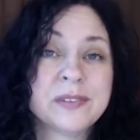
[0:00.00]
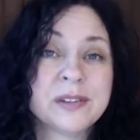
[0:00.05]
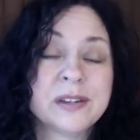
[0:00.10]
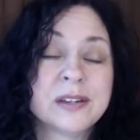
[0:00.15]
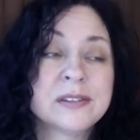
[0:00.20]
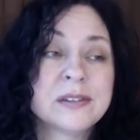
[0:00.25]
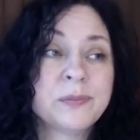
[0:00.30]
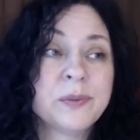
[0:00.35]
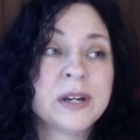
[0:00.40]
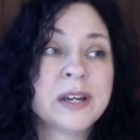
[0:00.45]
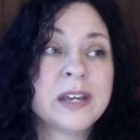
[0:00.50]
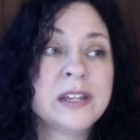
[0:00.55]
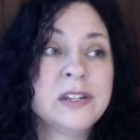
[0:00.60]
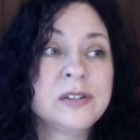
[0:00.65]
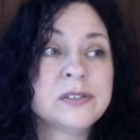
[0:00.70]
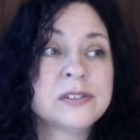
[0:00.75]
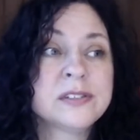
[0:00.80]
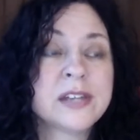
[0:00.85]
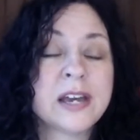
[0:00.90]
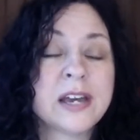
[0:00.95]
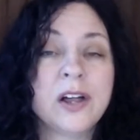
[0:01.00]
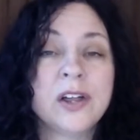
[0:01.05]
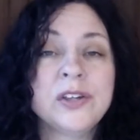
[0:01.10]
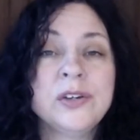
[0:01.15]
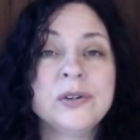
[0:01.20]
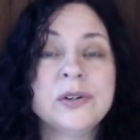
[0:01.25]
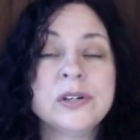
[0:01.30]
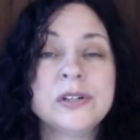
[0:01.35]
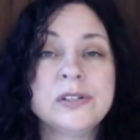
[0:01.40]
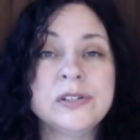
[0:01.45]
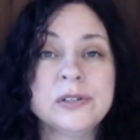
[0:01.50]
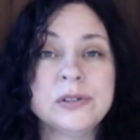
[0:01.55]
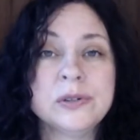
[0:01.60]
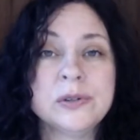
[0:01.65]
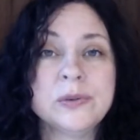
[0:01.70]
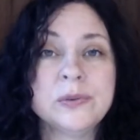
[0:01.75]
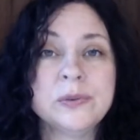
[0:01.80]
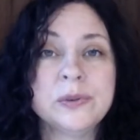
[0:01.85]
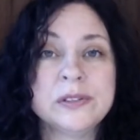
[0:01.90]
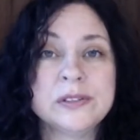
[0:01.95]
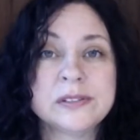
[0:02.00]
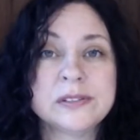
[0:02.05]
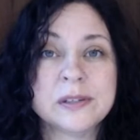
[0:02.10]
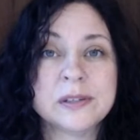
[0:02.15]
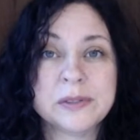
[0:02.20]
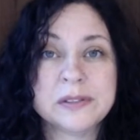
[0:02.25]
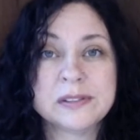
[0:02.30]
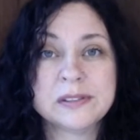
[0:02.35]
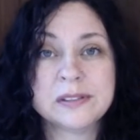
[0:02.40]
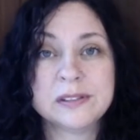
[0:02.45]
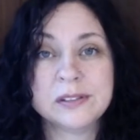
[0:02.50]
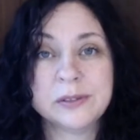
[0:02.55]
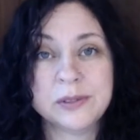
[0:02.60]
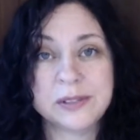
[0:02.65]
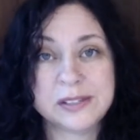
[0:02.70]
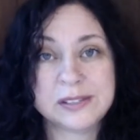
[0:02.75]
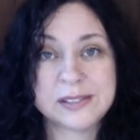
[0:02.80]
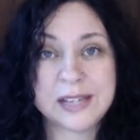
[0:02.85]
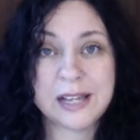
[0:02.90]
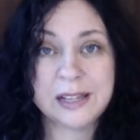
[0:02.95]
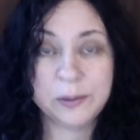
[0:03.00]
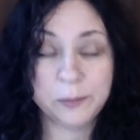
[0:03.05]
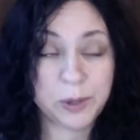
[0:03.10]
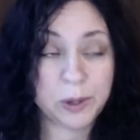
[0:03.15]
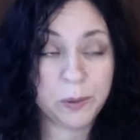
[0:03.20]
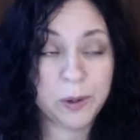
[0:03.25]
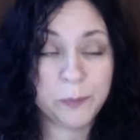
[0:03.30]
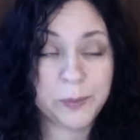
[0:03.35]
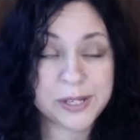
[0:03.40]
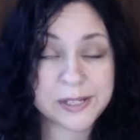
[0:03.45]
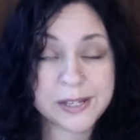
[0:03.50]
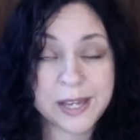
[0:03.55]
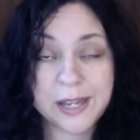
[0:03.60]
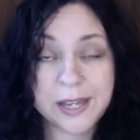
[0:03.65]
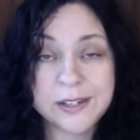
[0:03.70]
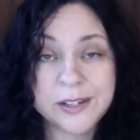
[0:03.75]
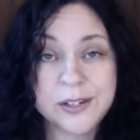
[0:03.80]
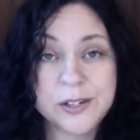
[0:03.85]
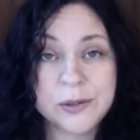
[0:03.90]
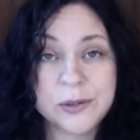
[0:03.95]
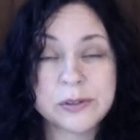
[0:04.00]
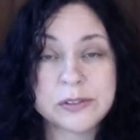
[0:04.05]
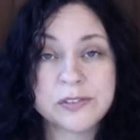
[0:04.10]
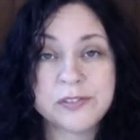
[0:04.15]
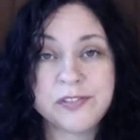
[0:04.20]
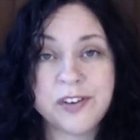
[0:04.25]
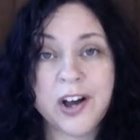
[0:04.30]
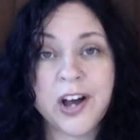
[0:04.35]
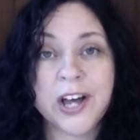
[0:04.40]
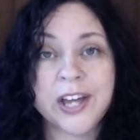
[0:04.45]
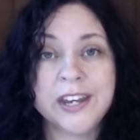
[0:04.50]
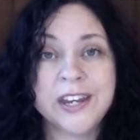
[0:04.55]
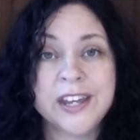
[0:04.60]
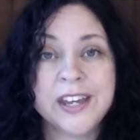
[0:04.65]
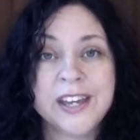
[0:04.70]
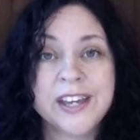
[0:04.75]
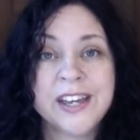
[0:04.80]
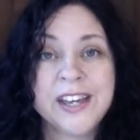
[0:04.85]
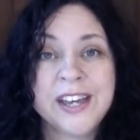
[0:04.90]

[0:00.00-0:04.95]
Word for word: Because what can you say? All you can do when someone's doing the silent, well, what we tend to do is fawn.